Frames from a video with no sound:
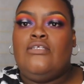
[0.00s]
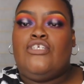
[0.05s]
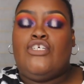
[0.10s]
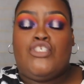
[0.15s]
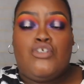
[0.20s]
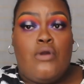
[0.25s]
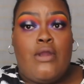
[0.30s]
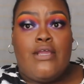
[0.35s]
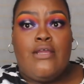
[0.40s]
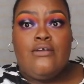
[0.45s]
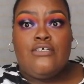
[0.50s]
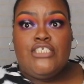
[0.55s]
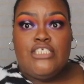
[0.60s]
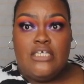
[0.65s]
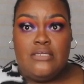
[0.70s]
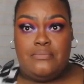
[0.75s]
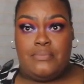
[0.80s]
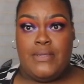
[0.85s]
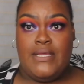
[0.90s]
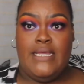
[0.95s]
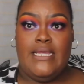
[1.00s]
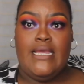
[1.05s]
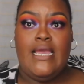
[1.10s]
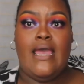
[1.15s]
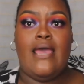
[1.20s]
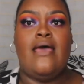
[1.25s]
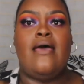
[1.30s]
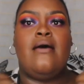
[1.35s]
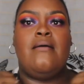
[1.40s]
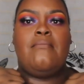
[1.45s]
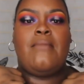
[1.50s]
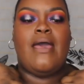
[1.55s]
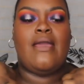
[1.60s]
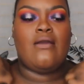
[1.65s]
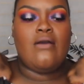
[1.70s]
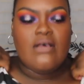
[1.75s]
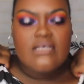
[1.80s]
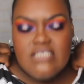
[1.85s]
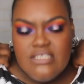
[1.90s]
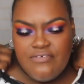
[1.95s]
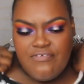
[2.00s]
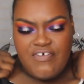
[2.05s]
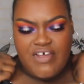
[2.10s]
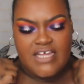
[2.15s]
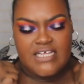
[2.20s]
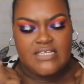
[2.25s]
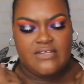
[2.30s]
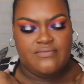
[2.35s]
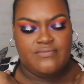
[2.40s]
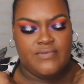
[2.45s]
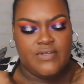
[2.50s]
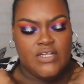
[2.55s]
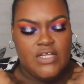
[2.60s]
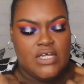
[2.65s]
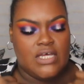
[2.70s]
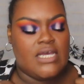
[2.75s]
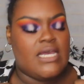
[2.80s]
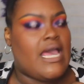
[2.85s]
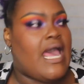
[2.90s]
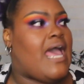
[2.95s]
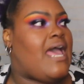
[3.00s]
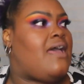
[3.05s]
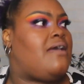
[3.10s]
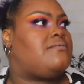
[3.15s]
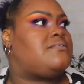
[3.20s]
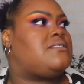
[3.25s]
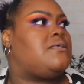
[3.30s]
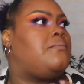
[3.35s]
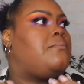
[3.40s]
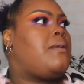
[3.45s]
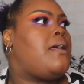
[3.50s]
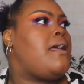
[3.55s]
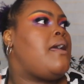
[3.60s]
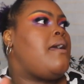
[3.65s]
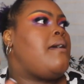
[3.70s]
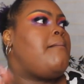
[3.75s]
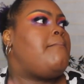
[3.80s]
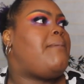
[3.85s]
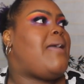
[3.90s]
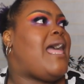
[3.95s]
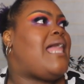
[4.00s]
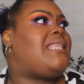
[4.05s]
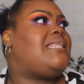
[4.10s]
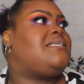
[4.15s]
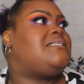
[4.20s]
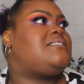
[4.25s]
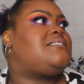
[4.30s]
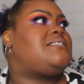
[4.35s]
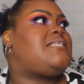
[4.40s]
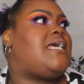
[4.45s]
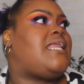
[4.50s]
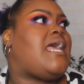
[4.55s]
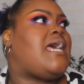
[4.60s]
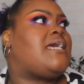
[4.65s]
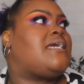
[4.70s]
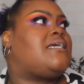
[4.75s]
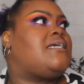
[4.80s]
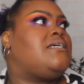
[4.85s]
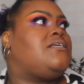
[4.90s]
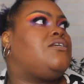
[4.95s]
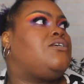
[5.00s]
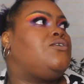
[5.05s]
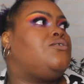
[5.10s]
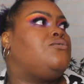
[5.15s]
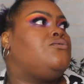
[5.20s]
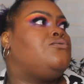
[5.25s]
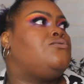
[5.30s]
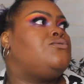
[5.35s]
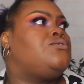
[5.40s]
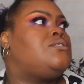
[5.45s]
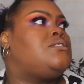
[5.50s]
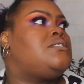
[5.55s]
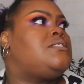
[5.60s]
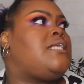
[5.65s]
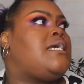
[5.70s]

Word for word: tutorial should be my cost effective look I have some palettes that I can use